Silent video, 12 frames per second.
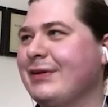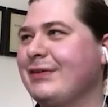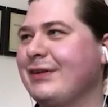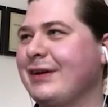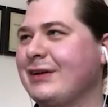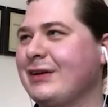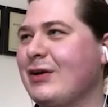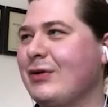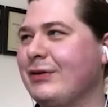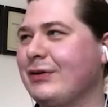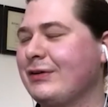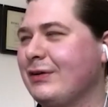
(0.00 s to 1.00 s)
It's like, no,
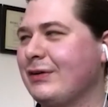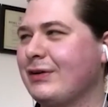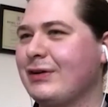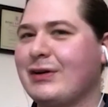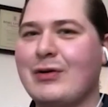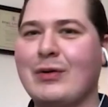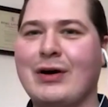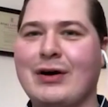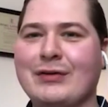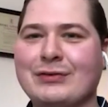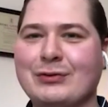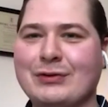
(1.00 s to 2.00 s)
they're going to go
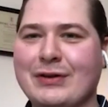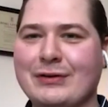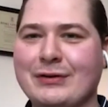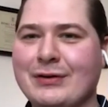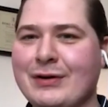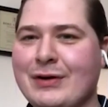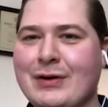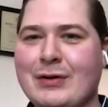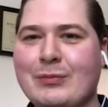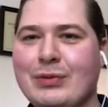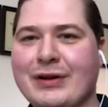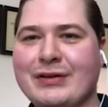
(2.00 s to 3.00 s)
off to another
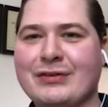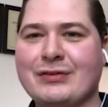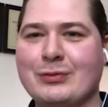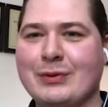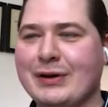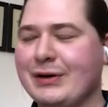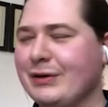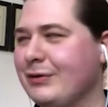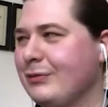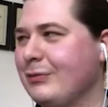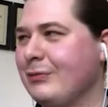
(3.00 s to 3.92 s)
place where